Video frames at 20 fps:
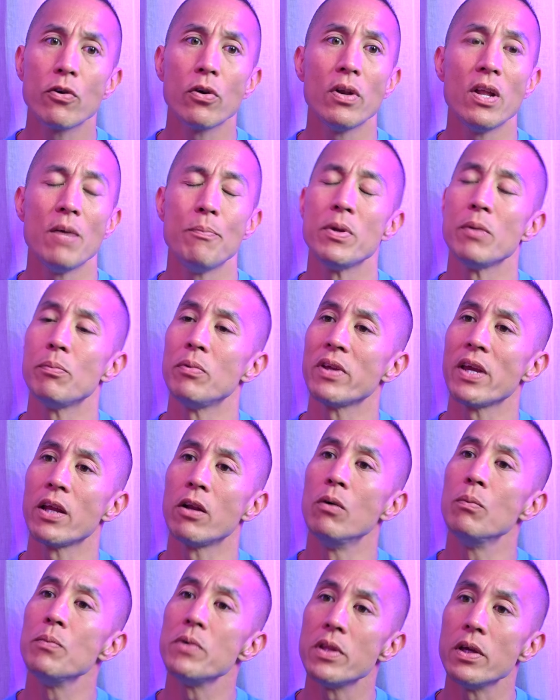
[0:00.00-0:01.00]
to let people get
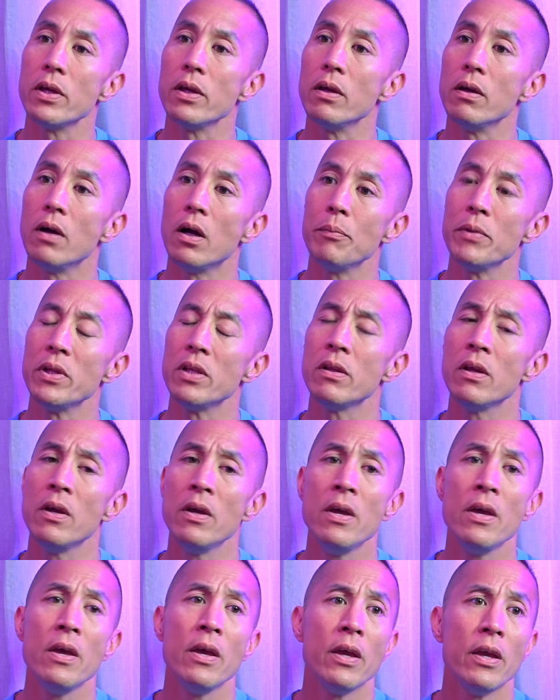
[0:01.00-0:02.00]
on with it. I mean,
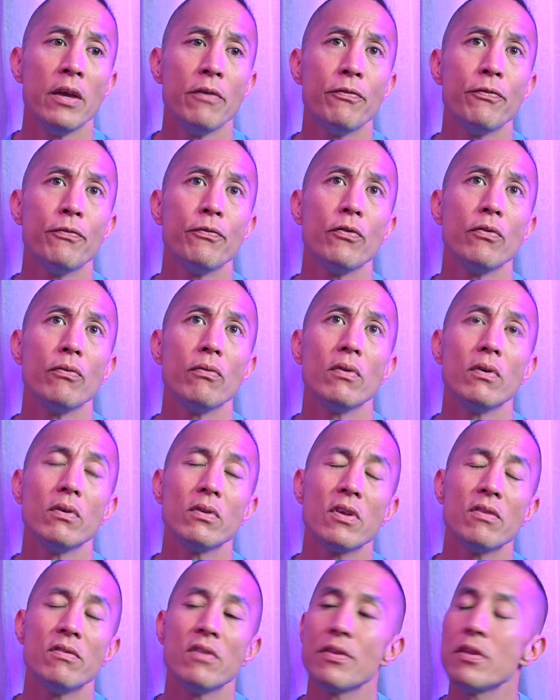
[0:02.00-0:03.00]
if
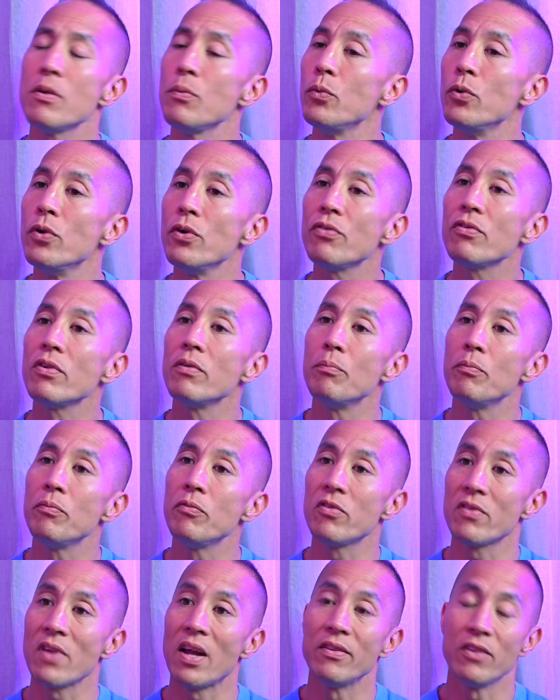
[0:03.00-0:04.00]
there's nothing worse than
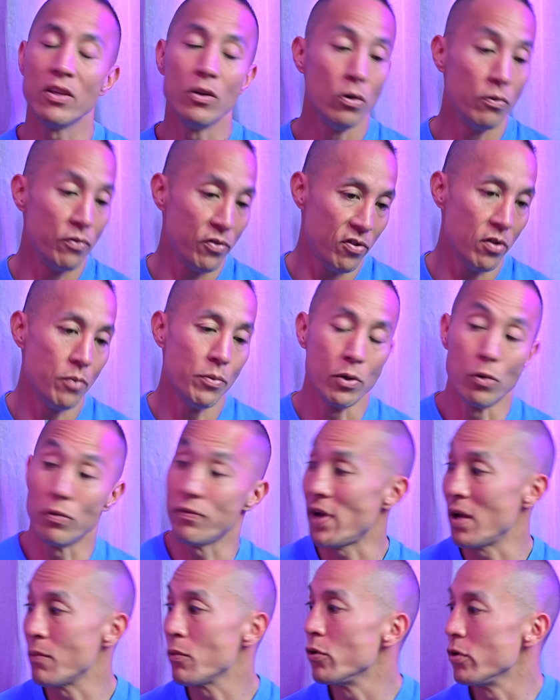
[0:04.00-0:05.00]
standing over someone, or if
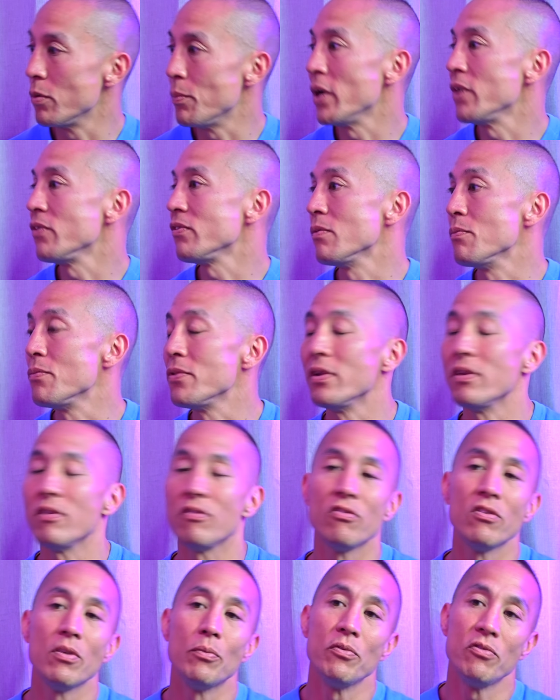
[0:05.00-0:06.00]
I'm going to buy something and
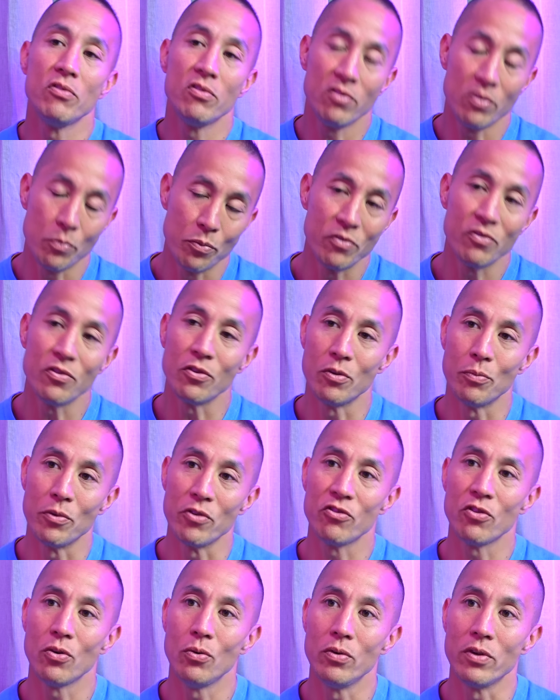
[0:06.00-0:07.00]
someone stood on my
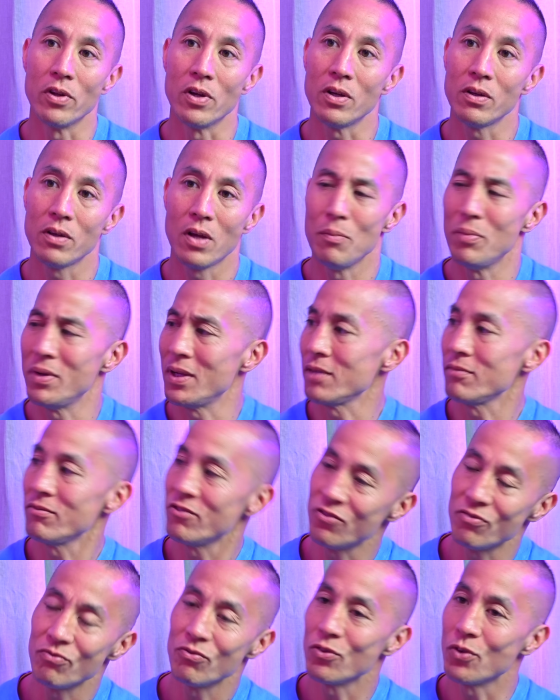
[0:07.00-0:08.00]
shoulder, I'd be like,
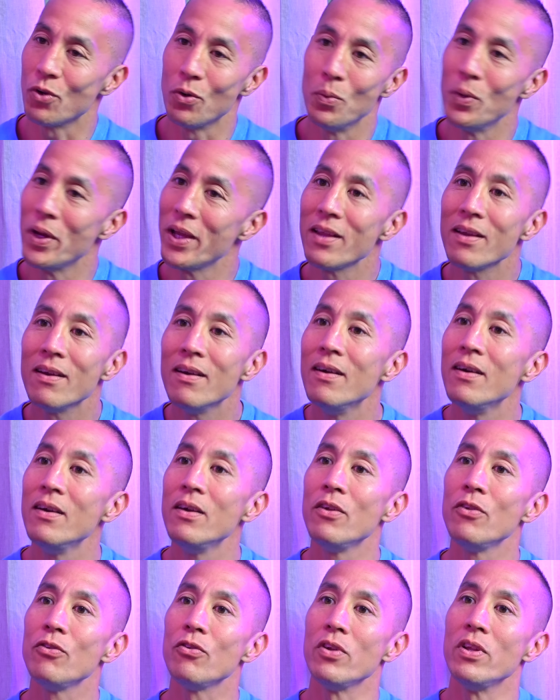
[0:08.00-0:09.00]
just go away.
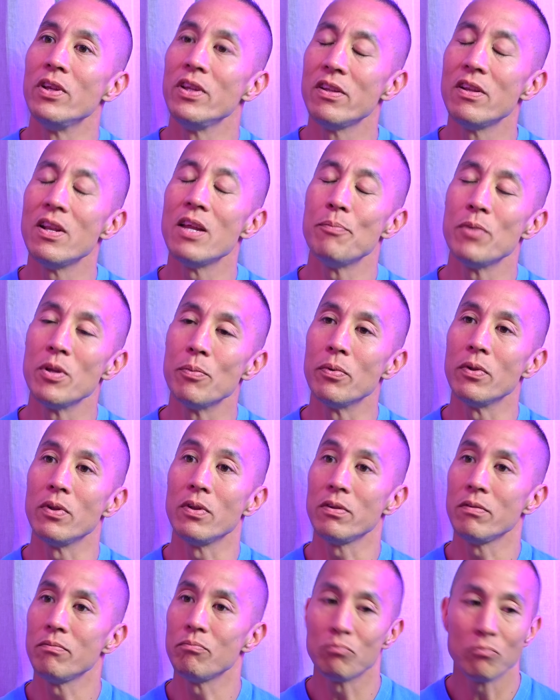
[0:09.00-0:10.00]
So you need to let people
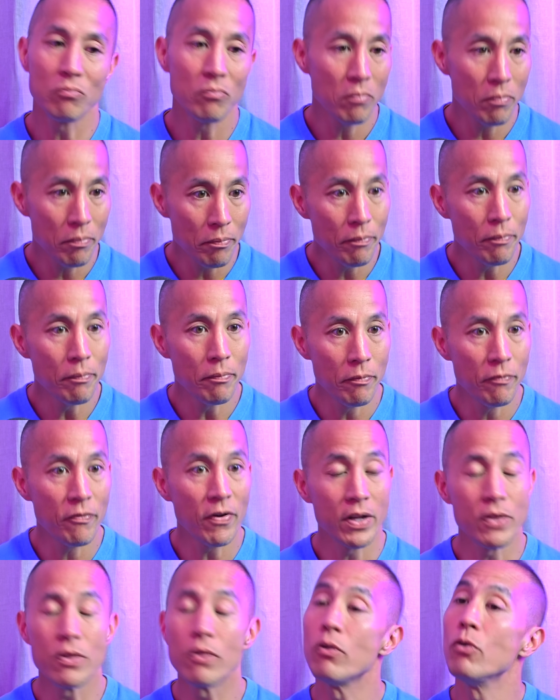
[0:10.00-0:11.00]

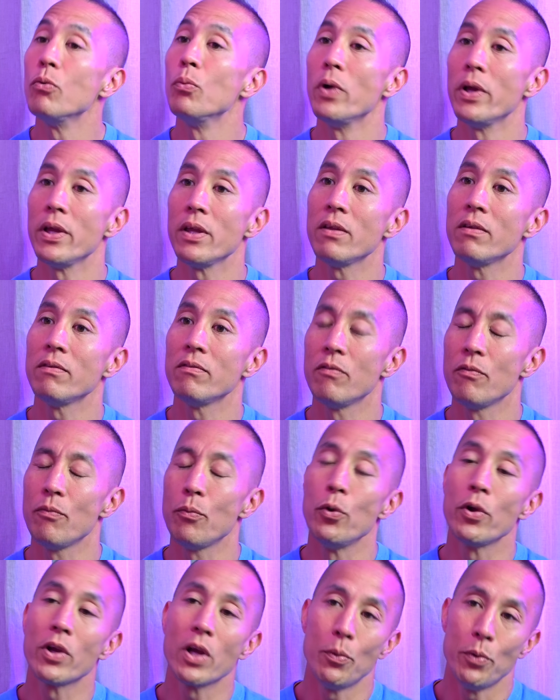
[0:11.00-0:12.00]
find their own way,
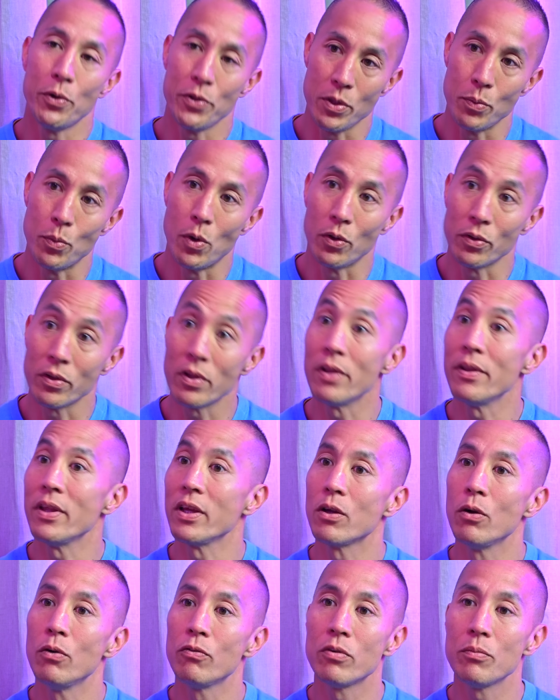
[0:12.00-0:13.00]
work out what they want, and then
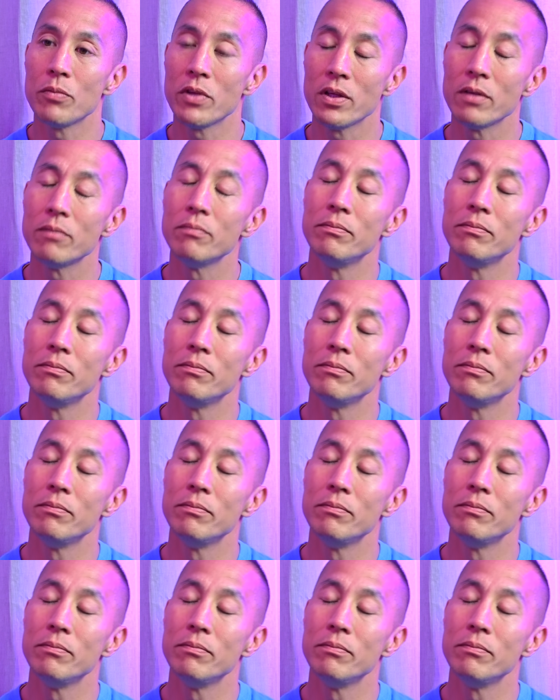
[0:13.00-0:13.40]
go from there.